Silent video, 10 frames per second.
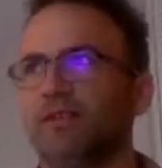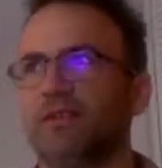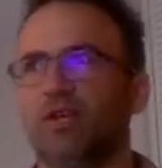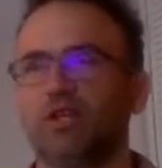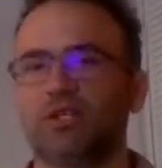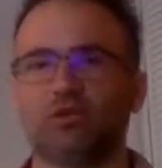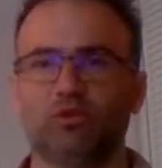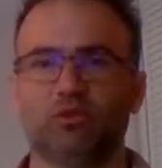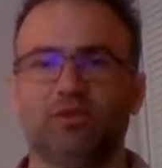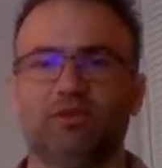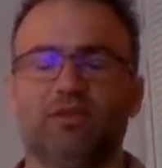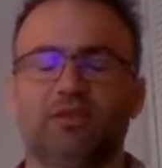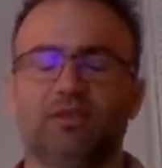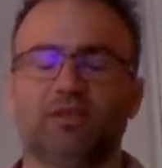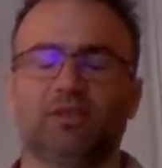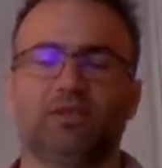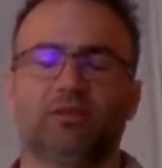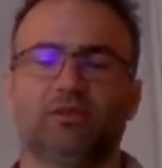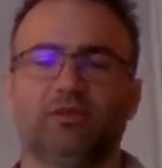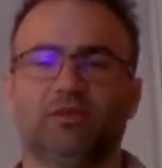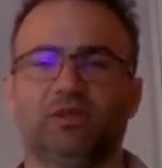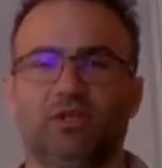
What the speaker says: is done, you will see a little